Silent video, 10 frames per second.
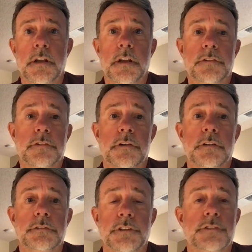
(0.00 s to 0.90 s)
It's
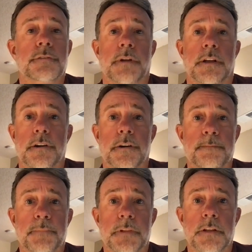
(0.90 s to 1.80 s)
called just surrender.
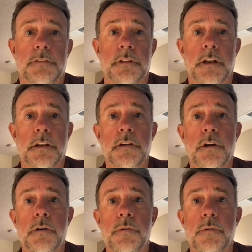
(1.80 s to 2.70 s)
It's letting
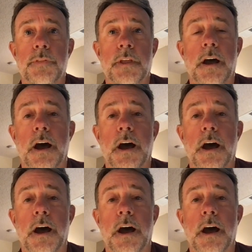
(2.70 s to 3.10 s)
go that